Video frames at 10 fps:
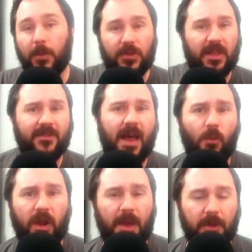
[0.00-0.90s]
but that's not
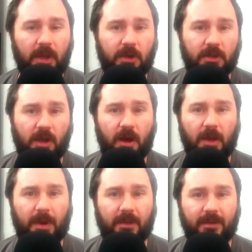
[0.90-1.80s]
what I'm here to talk
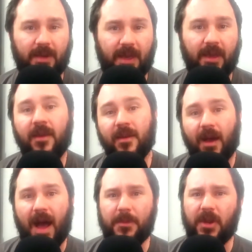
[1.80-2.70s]
about today.
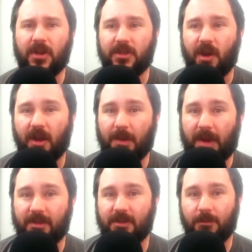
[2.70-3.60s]
I'm here to talk
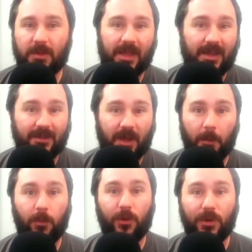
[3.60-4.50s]
about something that is
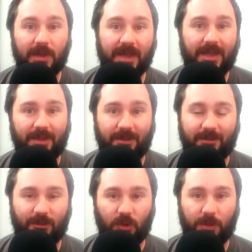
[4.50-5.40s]
completely
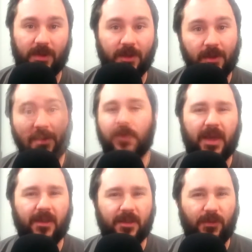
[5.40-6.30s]
stupid,
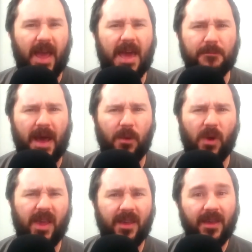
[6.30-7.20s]
because if I had my
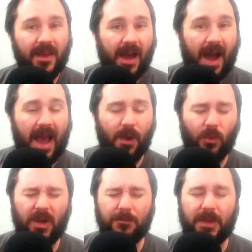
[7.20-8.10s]
way, I
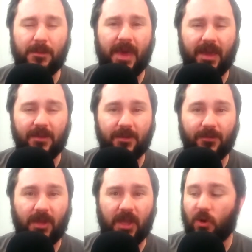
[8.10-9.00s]
wouldn't be making this
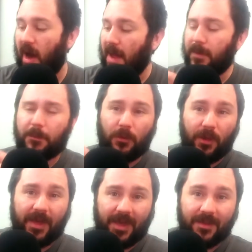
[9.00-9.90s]
video. I'd be
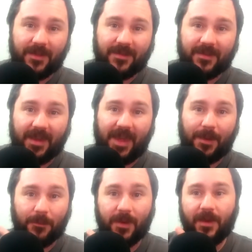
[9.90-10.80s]
playing this
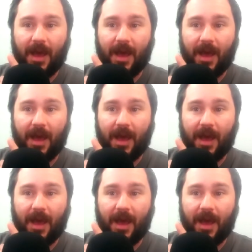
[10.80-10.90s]
game.